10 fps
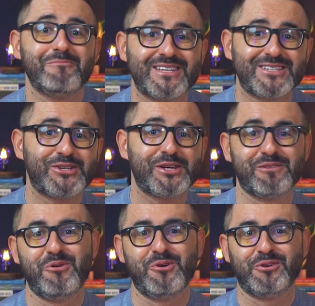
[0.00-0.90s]
messaging
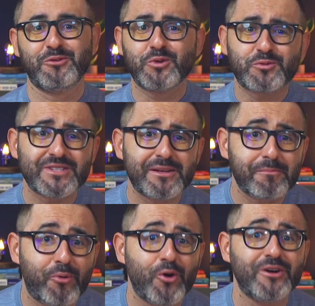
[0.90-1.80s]
component, which was an
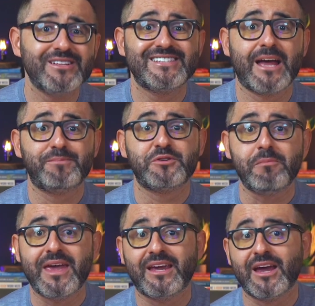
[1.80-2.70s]
important step to
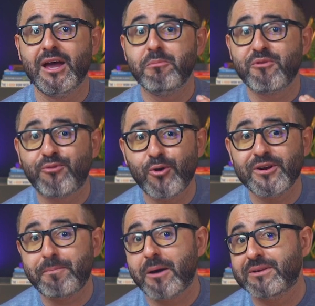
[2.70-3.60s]
make before
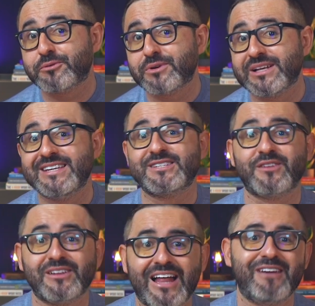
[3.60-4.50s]
the public release of
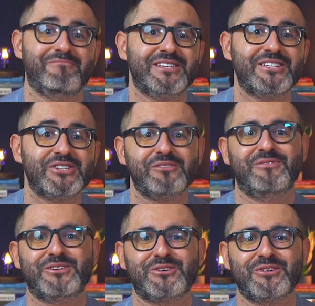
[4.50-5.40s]
the live messaging
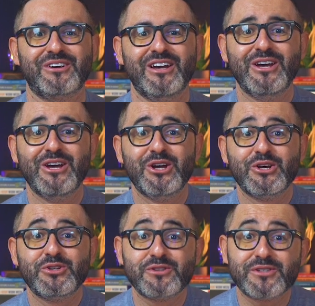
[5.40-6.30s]
feature.
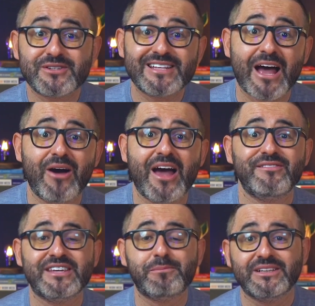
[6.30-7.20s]
Users now have
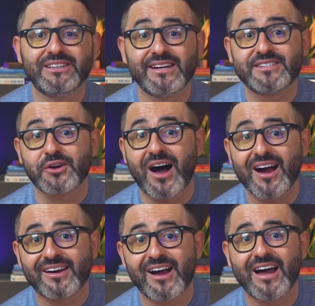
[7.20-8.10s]
the ability to
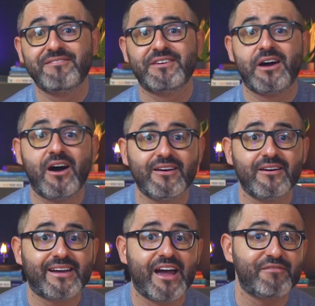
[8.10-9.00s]
archive and
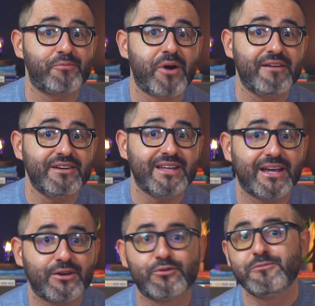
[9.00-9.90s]
unarchive private
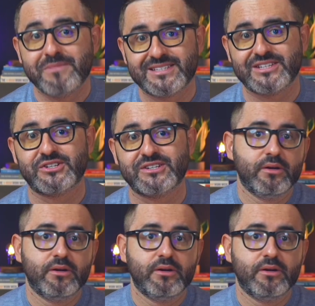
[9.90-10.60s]
and group messages.